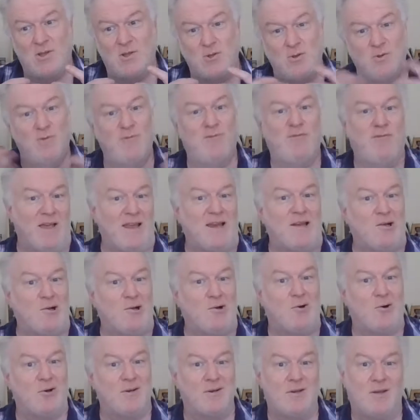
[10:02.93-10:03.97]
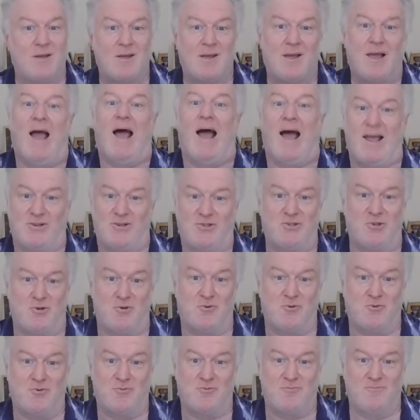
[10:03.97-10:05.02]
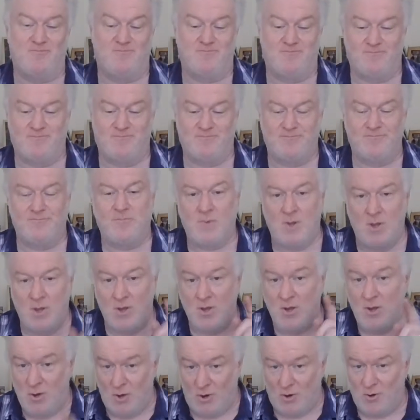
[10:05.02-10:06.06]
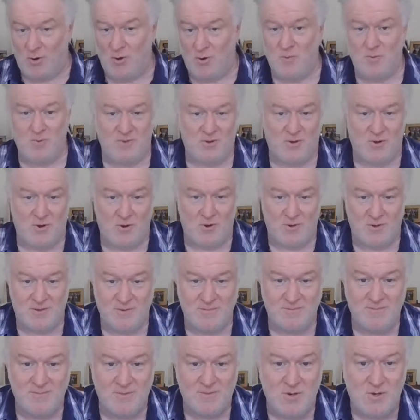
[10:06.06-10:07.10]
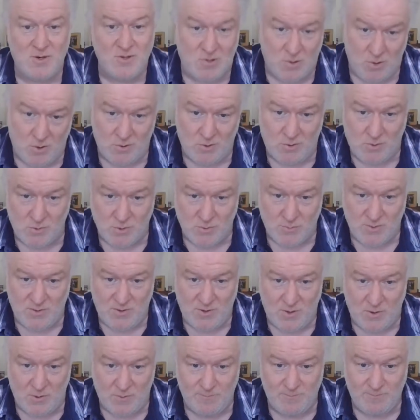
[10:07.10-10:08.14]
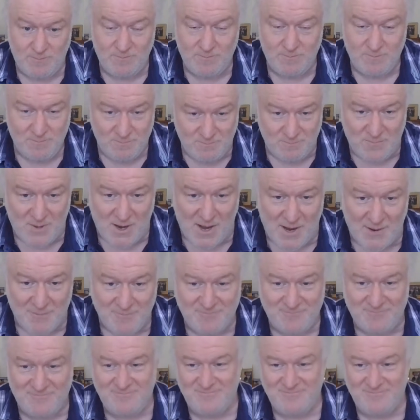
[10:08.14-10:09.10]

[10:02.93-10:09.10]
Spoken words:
you find God as you go. Go with God, because God goes with you. Bye.